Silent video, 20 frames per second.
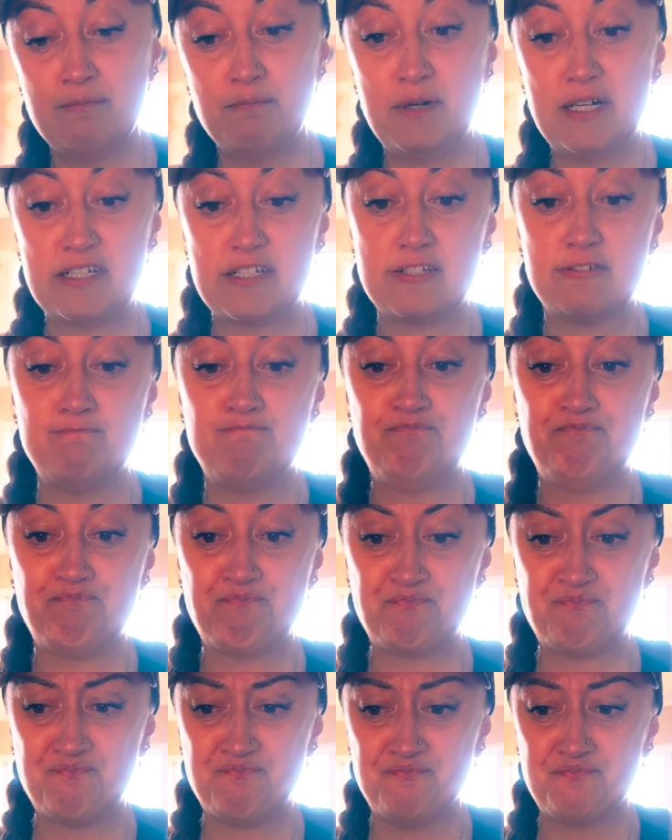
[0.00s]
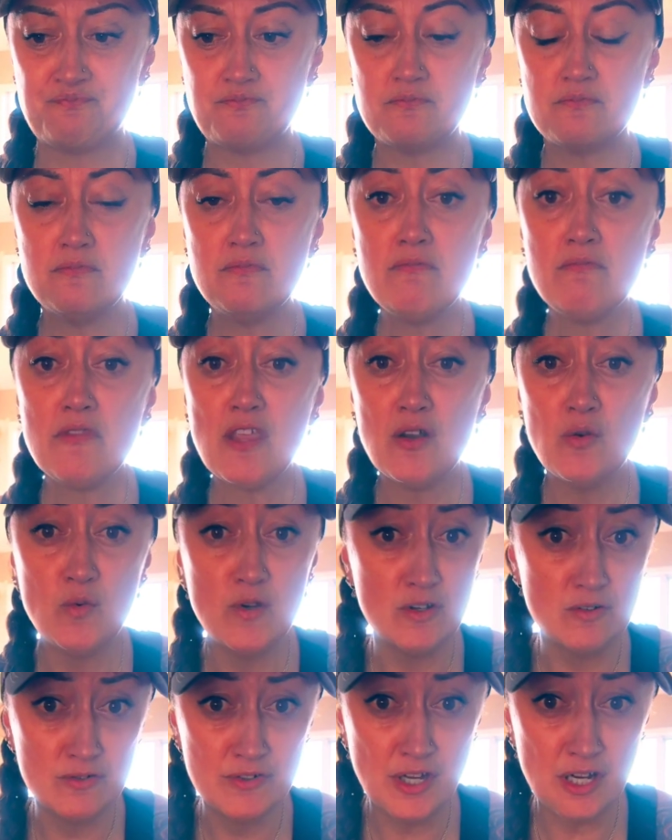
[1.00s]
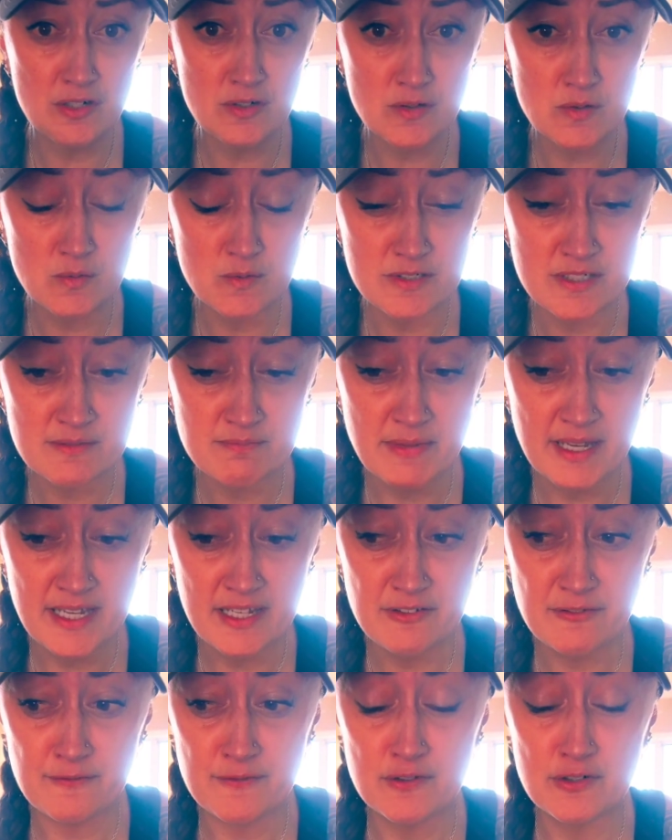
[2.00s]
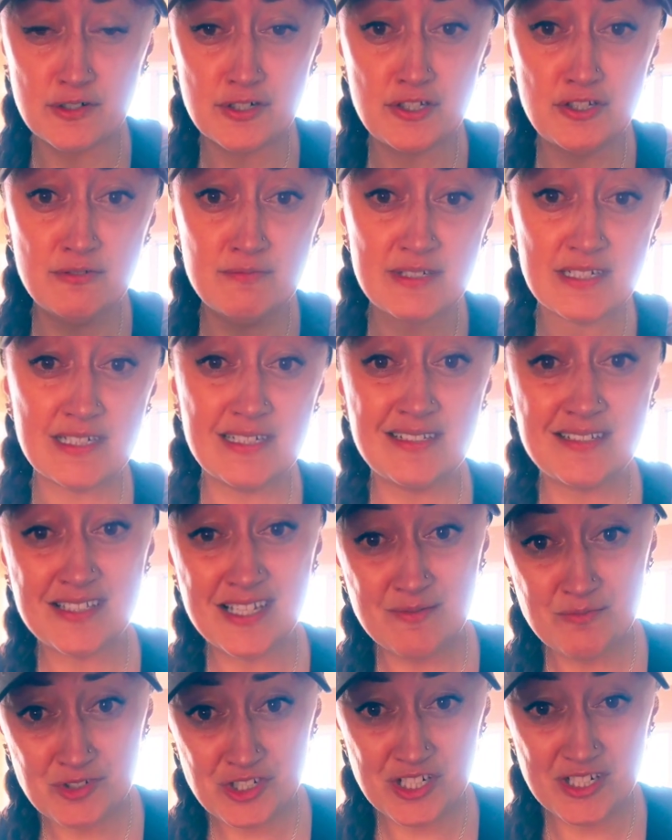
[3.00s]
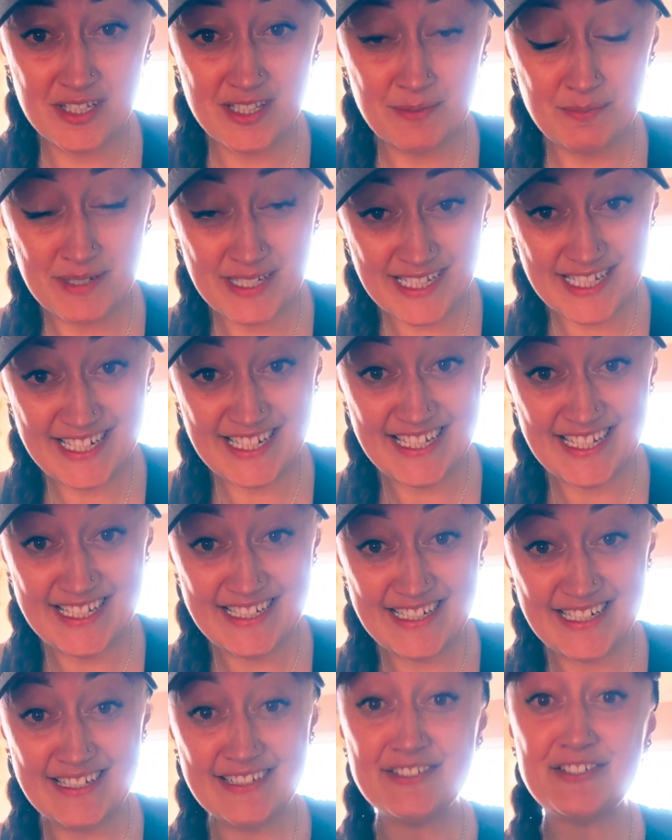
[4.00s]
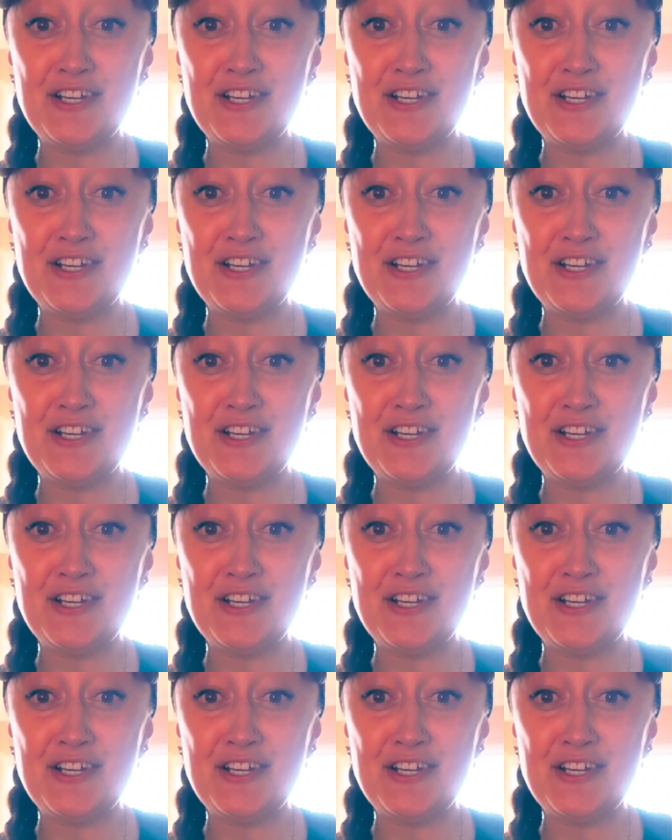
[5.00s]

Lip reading: But we all know it was made for human consumption in the beginning,